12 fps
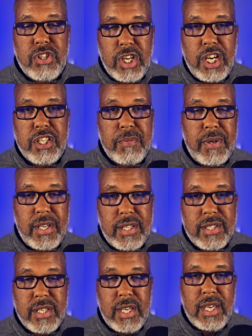
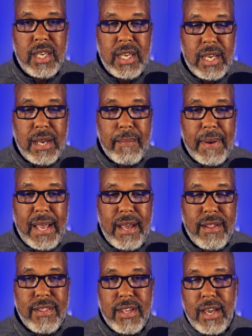judgments
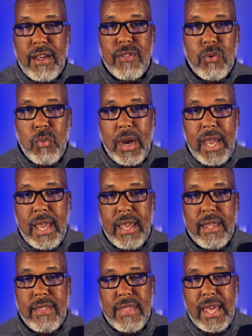about the other
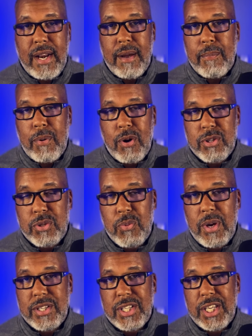way that a person
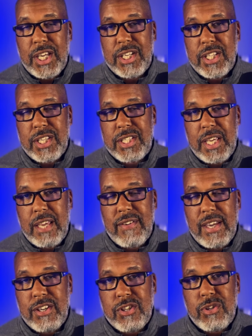wants to get to the same
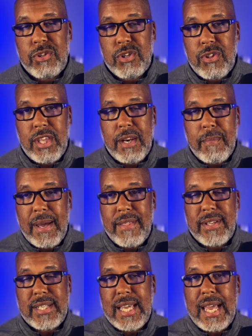issue. So then by
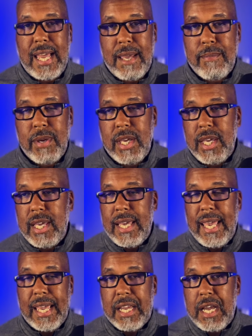the time
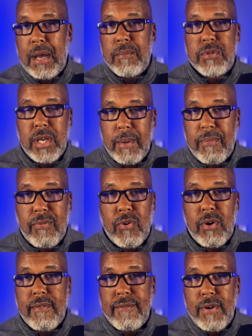it comes up
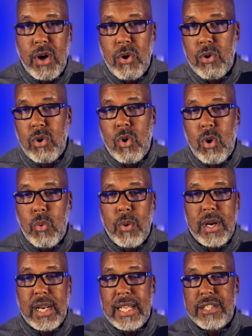for a vote or
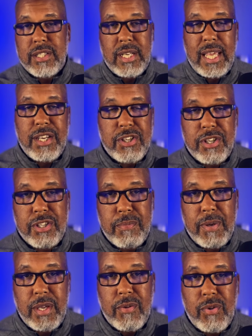when legislation is
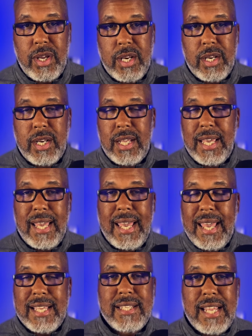being written,
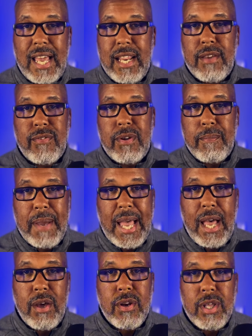it's not even
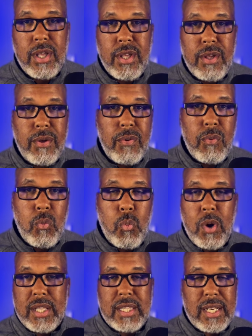about
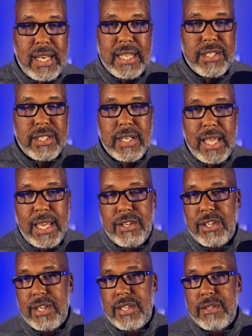what the
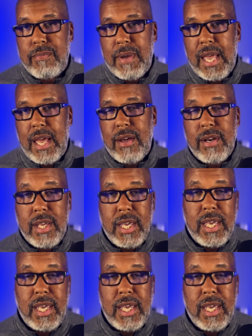legislation is about